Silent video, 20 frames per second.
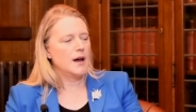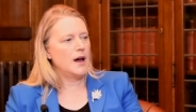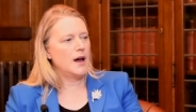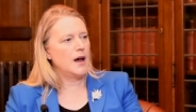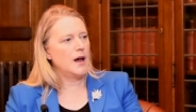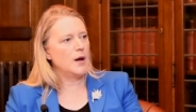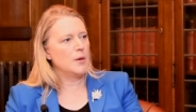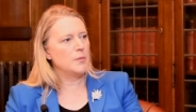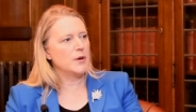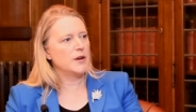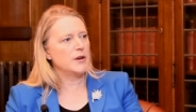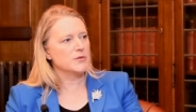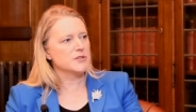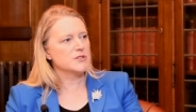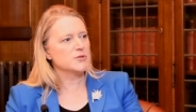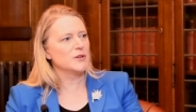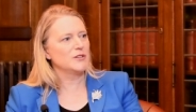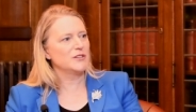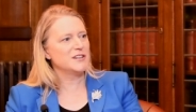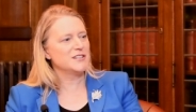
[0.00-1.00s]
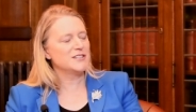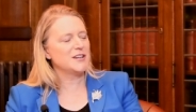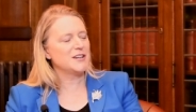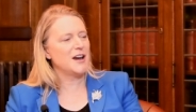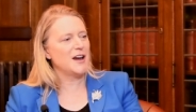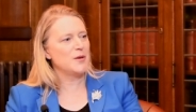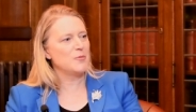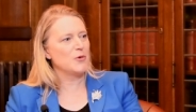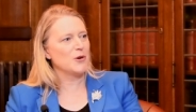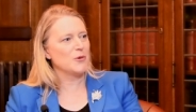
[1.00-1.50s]
Uh, but it was really a
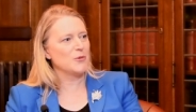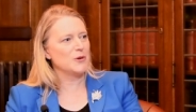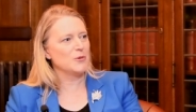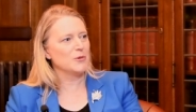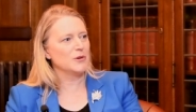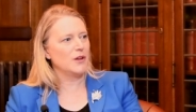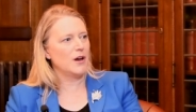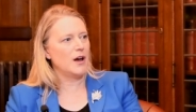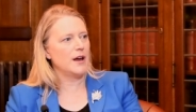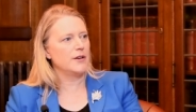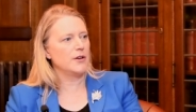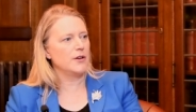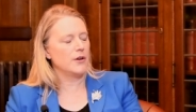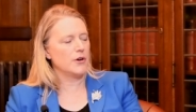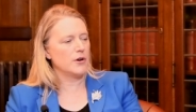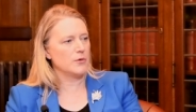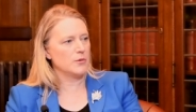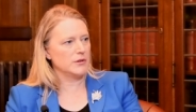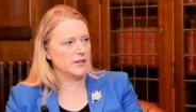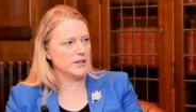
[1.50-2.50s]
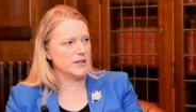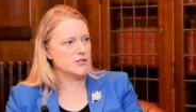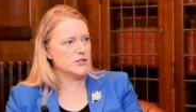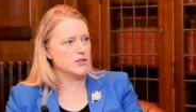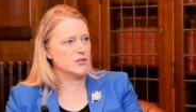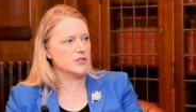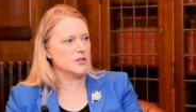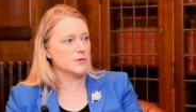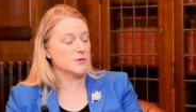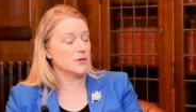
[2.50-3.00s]
time where we relied on our
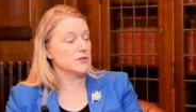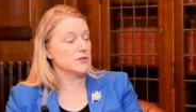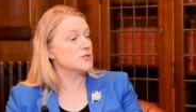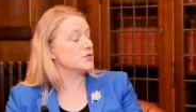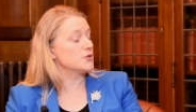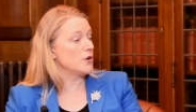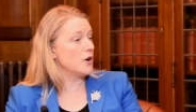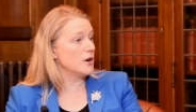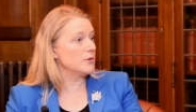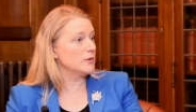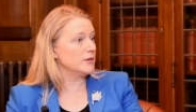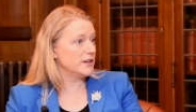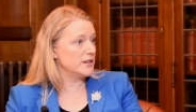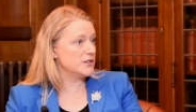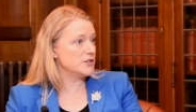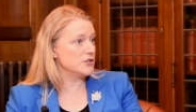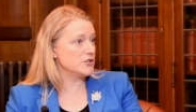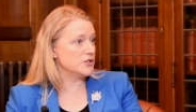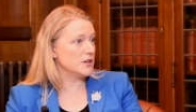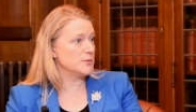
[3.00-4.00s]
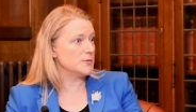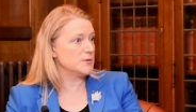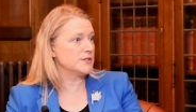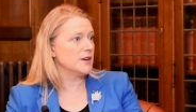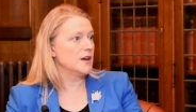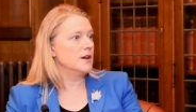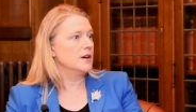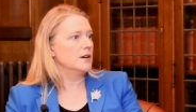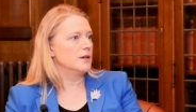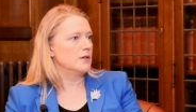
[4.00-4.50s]
relationships, our strong relationships
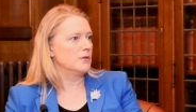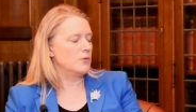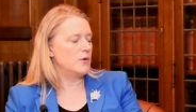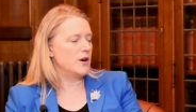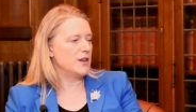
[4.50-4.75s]
yeah.